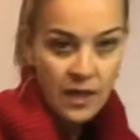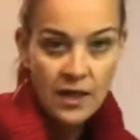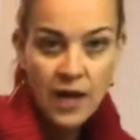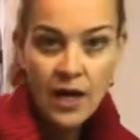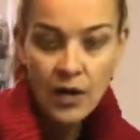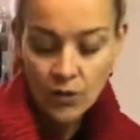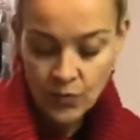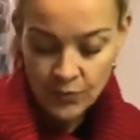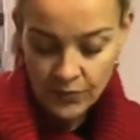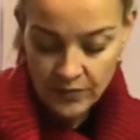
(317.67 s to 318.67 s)

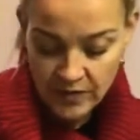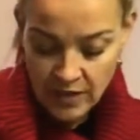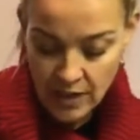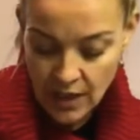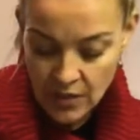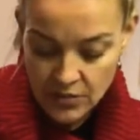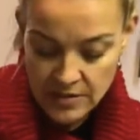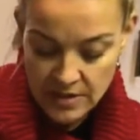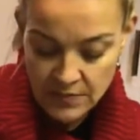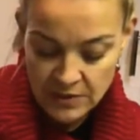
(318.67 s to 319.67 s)
cacao. Cacao
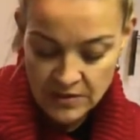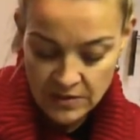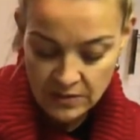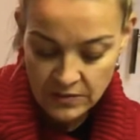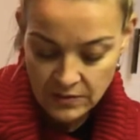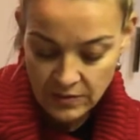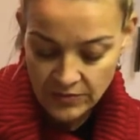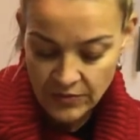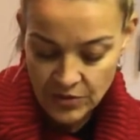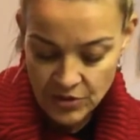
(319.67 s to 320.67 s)
is the bitter
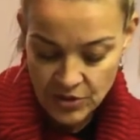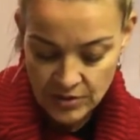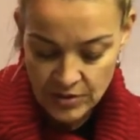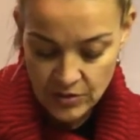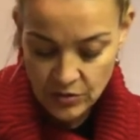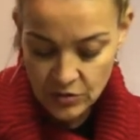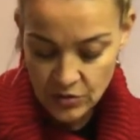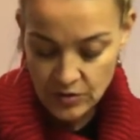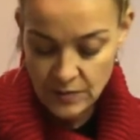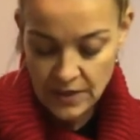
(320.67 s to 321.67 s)
version, so
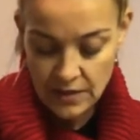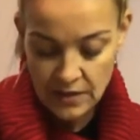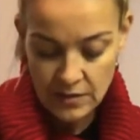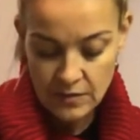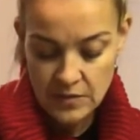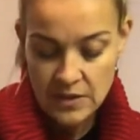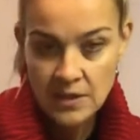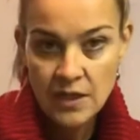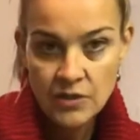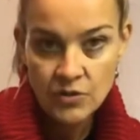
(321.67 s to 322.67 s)
don't make a
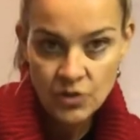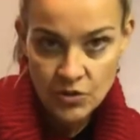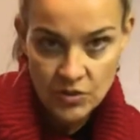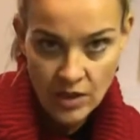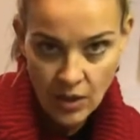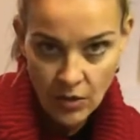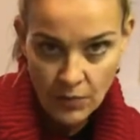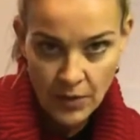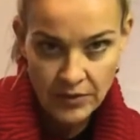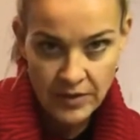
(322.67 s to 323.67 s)
mistake. Don't use carrot
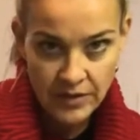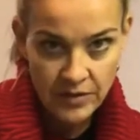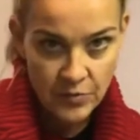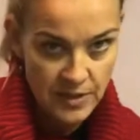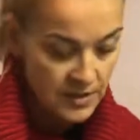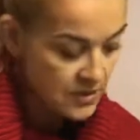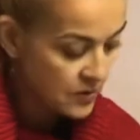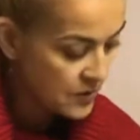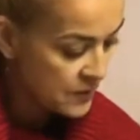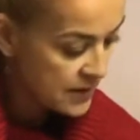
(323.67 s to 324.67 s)
powder, otherwise it's
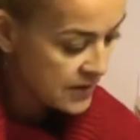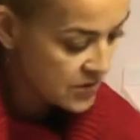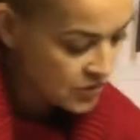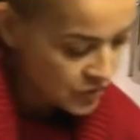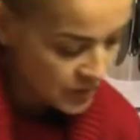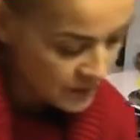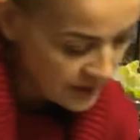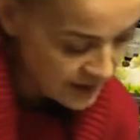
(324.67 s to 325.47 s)
going to be extremely,